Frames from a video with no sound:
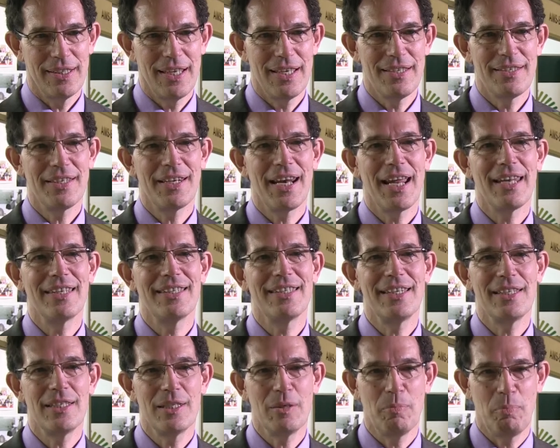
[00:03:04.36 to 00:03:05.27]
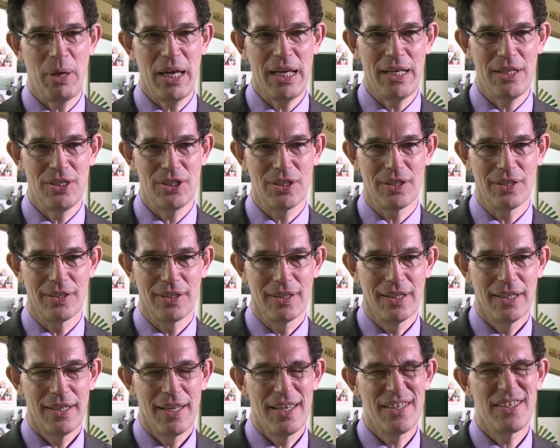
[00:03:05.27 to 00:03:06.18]
there's an anticipation,
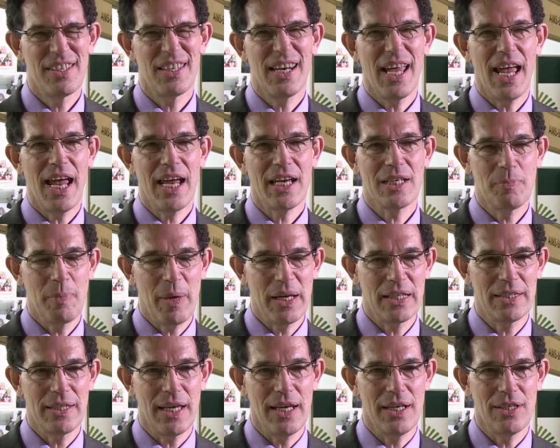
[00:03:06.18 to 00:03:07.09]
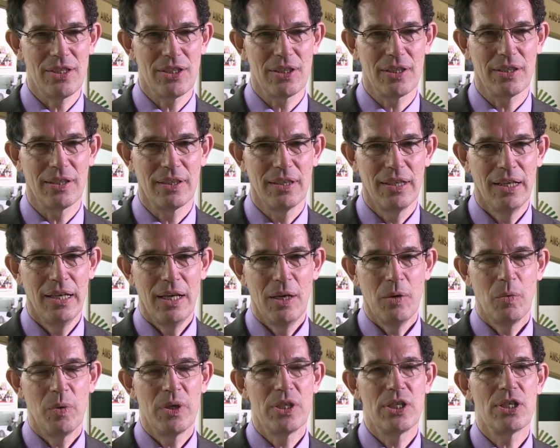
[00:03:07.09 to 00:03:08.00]
there's an expectation
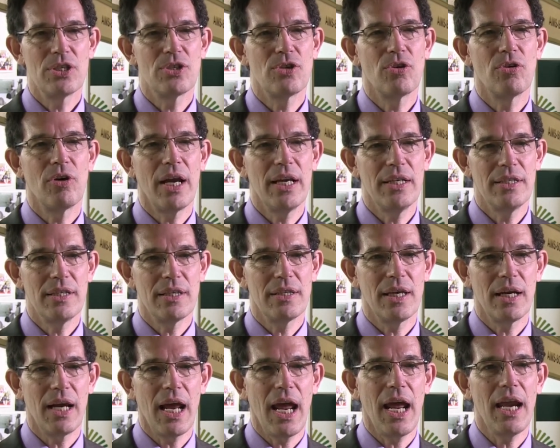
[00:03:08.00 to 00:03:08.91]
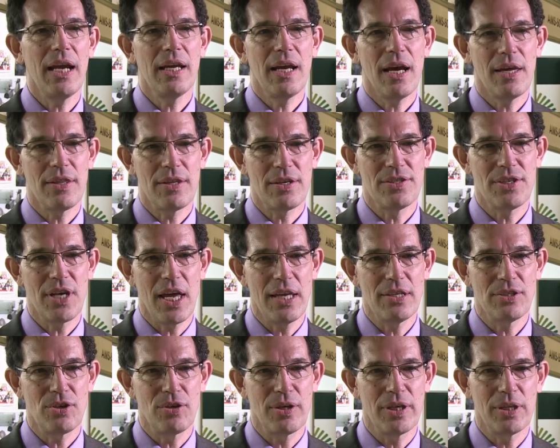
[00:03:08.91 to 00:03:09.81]
which is greater than any other
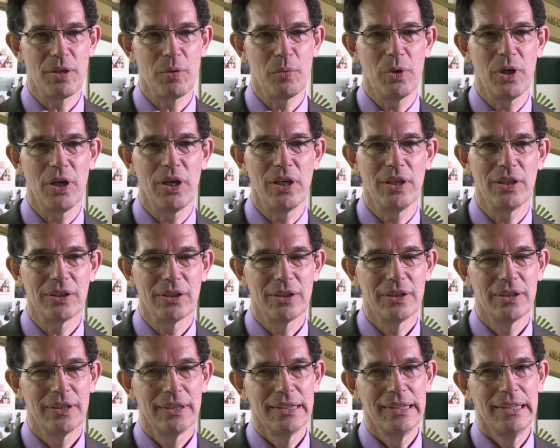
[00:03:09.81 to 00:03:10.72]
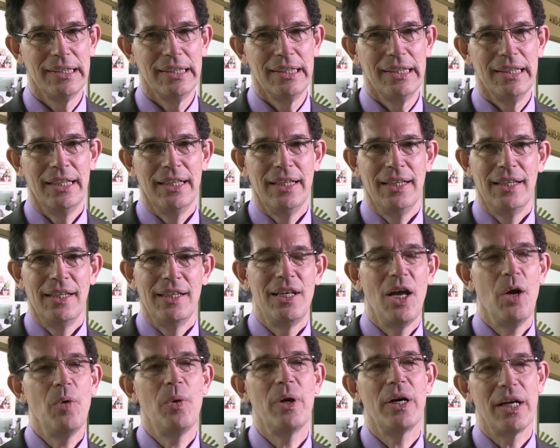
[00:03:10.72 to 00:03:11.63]
center in the world.
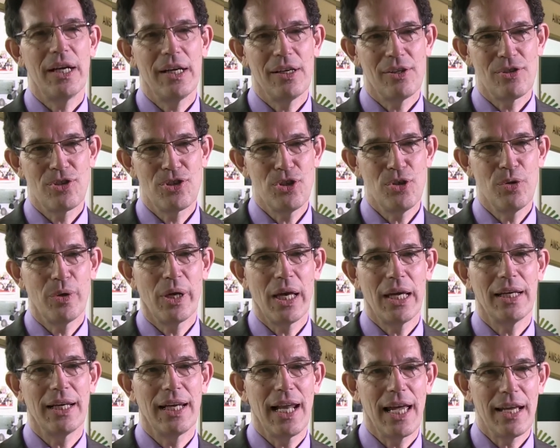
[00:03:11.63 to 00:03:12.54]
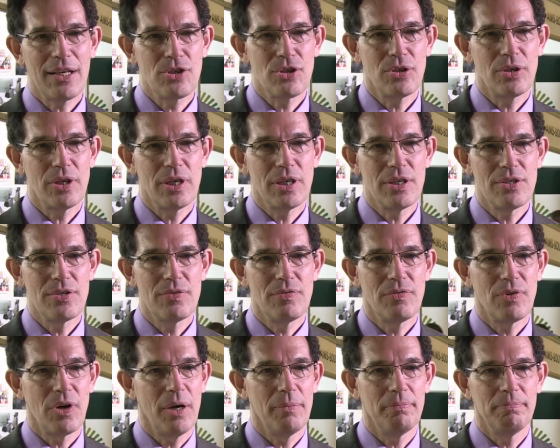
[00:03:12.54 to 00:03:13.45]
Nowhere else do you get lecturers
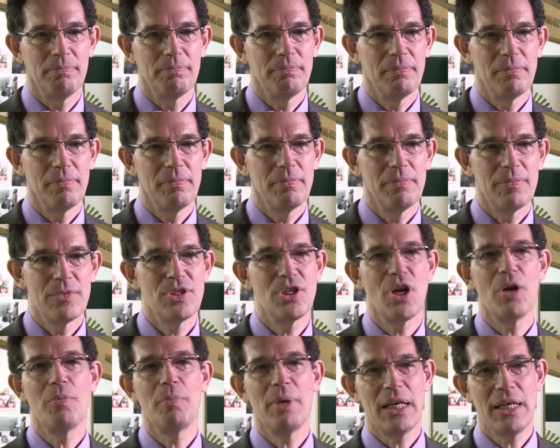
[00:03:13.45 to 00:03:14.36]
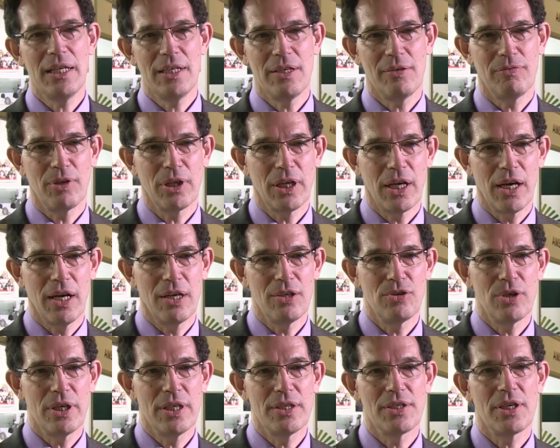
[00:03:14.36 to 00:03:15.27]
from so many different
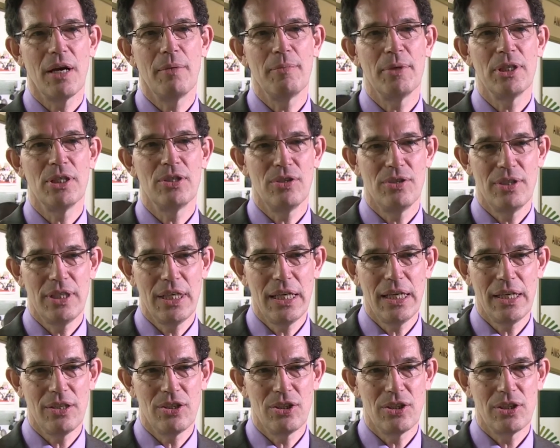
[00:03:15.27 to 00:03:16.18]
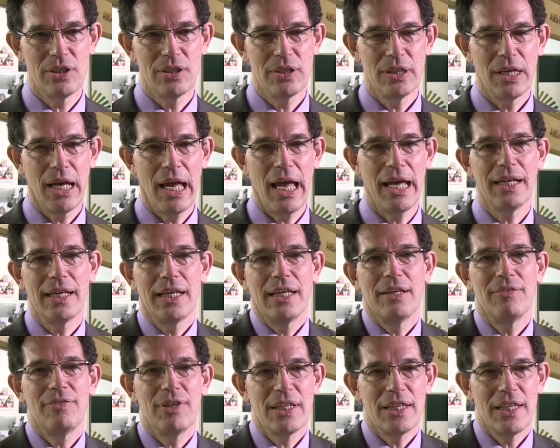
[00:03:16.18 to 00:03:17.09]
countries coming to teach and
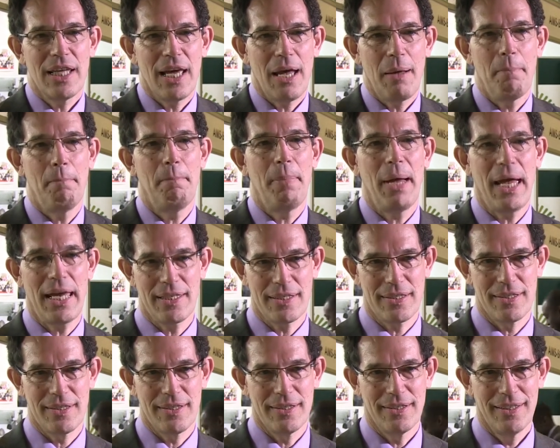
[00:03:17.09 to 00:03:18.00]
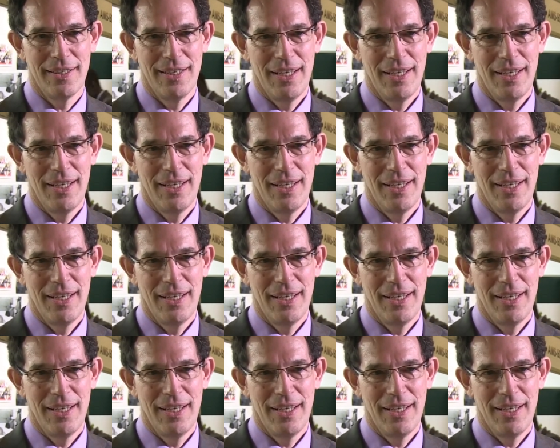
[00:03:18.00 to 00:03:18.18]
giving their best,